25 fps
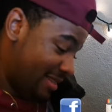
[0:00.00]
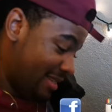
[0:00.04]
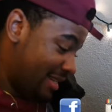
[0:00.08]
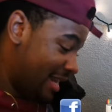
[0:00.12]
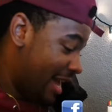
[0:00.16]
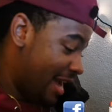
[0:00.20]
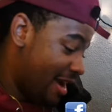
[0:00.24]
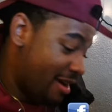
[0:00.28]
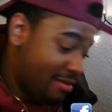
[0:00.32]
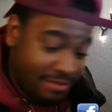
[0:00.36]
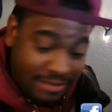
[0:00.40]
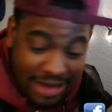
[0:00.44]

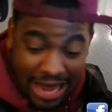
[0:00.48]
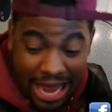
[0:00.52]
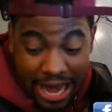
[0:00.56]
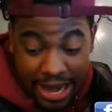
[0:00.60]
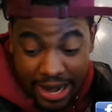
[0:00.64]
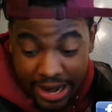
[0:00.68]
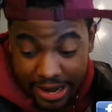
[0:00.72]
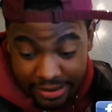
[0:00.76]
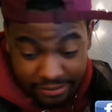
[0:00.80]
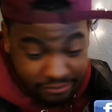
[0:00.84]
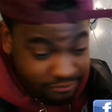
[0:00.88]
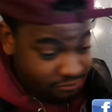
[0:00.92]
Damn,
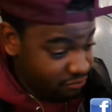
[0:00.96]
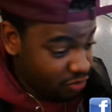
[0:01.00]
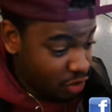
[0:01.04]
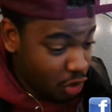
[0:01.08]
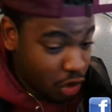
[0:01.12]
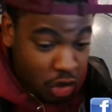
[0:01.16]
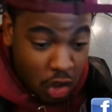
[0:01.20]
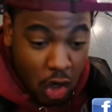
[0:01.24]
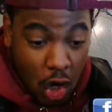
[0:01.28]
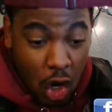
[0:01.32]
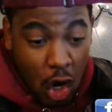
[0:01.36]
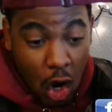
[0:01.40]
end it.
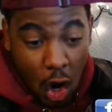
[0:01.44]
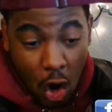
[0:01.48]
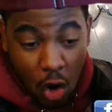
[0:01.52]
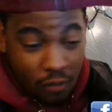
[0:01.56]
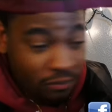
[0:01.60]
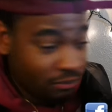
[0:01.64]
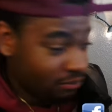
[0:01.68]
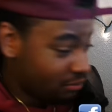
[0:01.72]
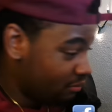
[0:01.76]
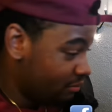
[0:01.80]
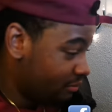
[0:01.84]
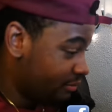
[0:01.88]
Just go
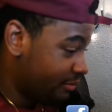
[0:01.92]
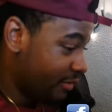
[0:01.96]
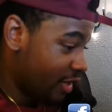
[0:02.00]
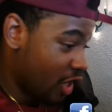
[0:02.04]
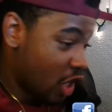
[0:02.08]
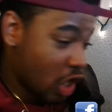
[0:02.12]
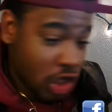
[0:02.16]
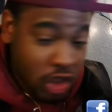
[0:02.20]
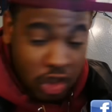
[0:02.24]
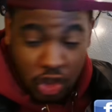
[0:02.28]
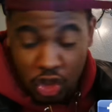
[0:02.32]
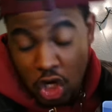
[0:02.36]
home.
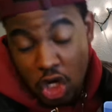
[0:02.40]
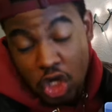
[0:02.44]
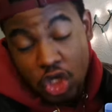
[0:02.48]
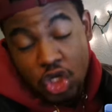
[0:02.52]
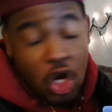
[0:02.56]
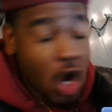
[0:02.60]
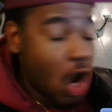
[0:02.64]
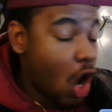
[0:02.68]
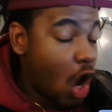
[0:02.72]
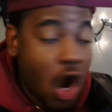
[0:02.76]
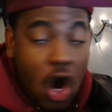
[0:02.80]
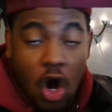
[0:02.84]
Just
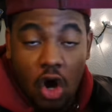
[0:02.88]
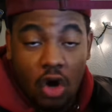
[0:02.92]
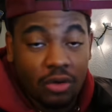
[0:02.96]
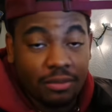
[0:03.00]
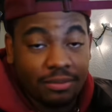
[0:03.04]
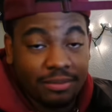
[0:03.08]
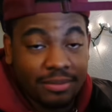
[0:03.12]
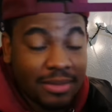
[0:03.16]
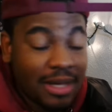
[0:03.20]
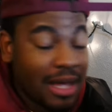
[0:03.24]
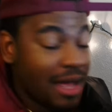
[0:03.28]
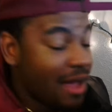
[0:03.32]
go
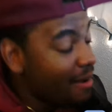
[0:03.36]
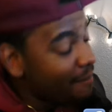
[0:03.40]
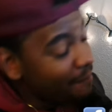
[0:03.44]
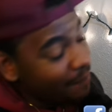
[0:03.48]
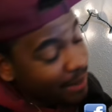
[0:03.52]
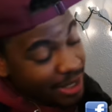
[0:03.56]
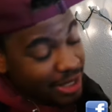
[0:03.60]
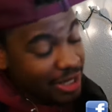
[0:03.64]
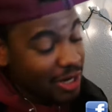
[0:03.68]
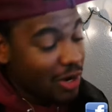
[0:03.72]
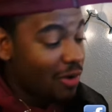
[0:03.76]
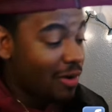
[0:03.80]
home.
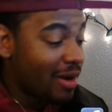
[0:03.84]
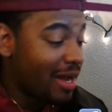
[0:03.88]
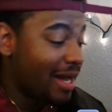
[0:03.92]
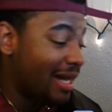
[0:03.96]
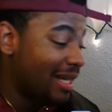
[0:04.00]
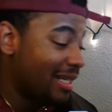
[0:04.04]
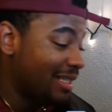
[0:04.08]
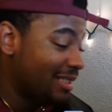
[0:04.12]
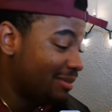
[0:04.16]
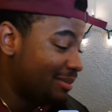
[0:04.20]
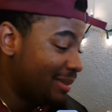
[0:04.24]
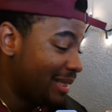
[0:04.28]
But yo,
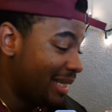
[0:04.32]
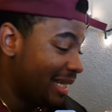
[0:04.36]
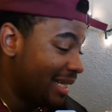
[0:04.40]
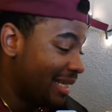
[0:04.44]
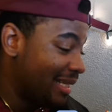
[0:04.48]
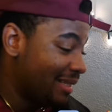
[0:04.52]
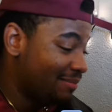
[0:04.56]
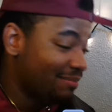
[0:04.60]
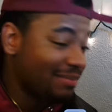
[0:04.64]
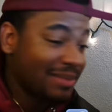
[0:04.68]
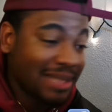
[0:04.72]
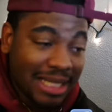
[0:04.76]
guys,
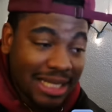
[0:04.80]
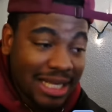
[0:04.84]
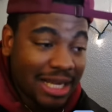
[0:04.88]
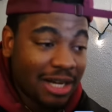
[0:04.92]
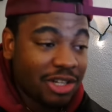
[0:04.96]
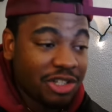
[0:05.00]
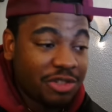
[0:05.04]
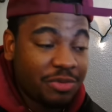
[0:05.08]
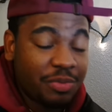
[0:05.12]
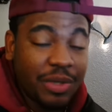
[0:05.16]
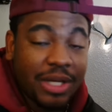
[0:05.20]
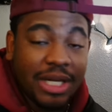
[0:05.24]
man, it
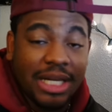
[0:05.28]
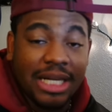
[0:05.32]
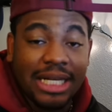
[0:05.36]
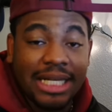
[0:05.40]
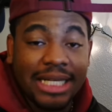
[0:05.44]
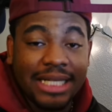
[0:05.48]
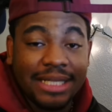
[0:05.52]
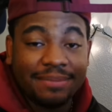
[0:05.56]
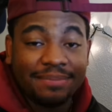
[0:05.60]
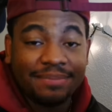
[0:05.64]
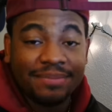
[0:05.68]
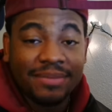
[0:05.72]
was pretty
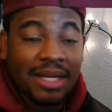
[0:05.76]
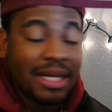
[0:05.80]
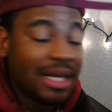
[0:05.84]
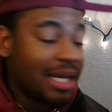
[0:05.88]
lit.